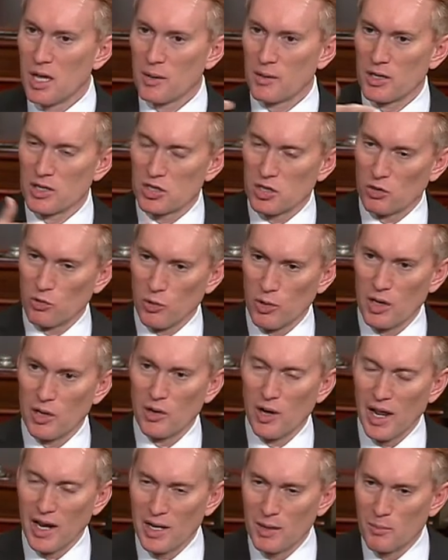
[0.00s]
because the
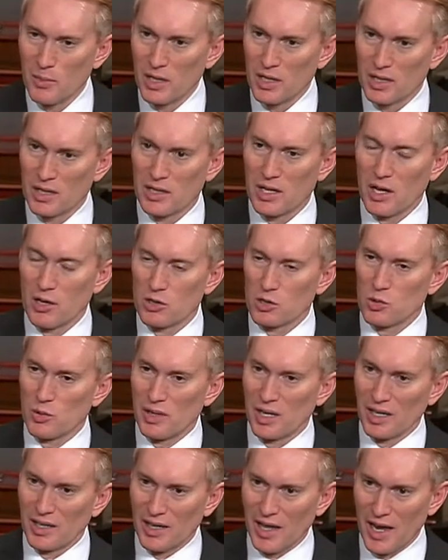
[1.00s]
$380 million we
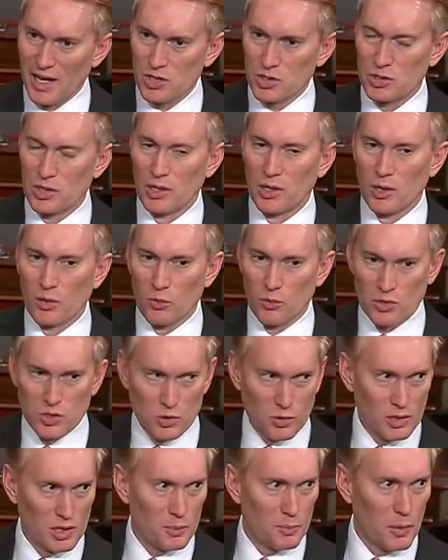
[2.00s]
did last year was
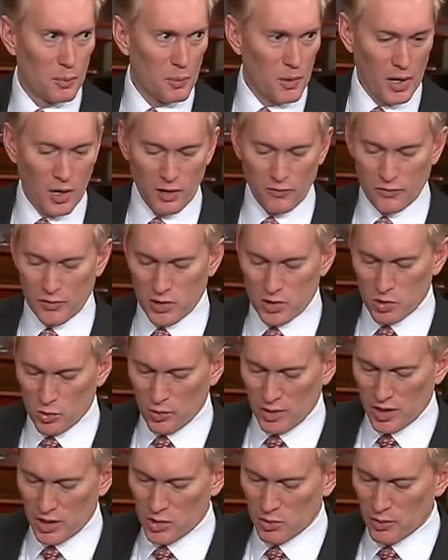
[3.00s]
really preparing for the
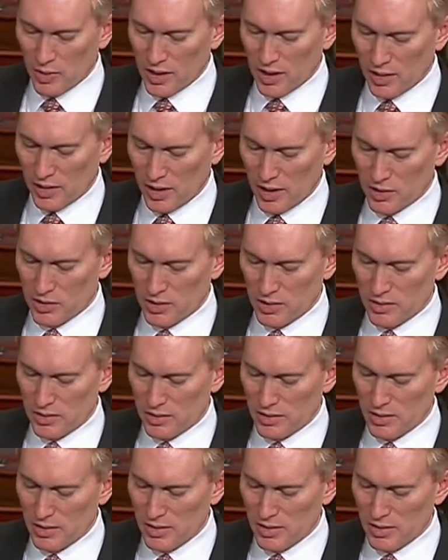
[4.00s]
2020 elections.